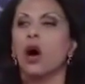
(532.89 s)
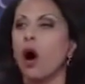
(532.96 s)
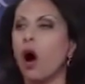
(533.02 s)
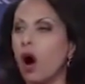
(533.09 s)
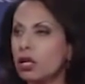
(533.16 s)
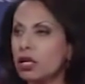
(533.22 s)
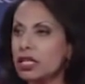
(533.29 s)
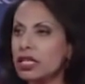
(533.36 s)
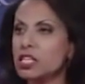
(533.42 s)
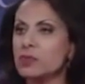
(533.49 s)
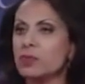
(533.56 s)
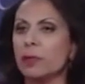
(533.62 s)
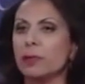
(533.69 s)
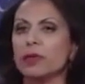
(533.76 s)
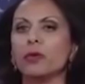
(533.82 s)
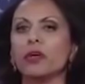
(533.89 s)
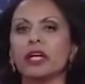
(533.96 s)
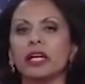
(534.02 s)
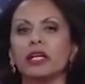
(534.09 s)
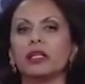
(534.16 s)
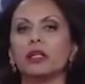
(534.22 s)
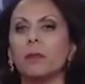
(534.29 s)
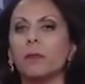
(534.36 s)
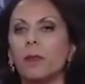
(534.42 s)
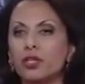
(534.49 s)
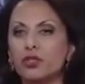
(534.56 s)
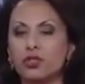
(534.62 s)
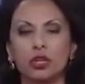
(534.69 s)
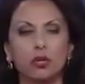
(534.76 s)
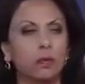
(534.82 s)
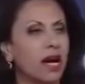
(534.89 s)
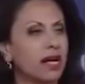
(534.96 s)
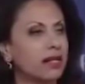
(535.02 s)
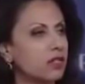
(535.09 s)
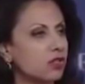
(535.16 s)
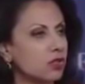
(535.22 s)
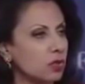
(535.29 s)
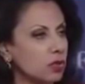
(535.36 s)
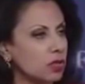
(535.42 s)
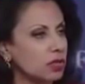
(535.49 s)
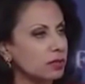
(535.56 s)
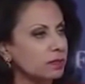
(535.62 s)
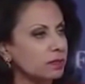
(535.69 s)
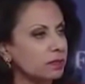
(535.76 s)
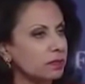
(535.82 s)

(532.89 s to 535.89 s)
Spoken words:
All of these people were killed, butchered by the sword.